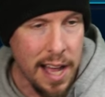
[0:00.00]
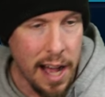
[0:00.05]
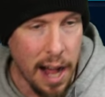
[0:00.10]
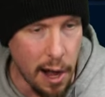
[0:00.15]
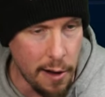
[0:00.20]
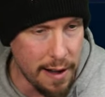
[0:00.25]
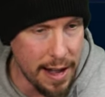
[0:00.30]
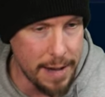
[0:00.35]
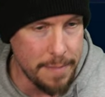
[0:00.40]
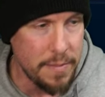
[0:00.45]

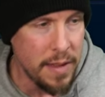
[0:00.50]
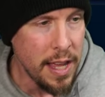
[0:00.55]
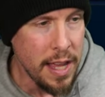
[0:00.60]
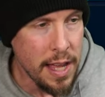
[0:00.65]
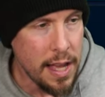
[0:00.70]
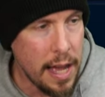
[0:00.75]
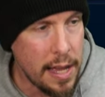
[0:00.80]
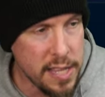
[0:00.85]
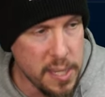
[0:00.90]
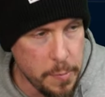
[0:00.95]
All right,
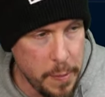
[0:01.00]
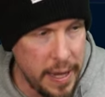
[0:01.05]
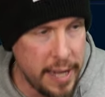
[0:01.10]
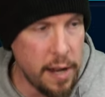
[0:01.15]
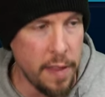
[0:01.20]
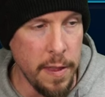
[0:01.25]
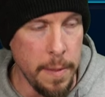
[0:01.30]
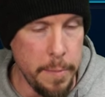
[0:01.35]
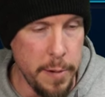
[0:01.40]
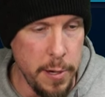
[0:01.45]
speed
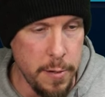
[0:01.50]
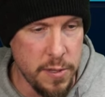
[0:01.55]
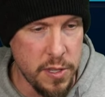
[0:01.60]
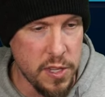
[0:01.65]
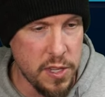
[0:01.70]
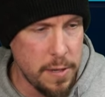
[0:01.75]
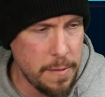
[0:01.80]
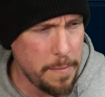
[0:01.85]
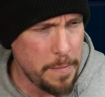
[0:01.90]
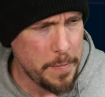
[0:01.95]
on the
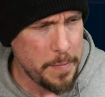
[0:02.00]
boots.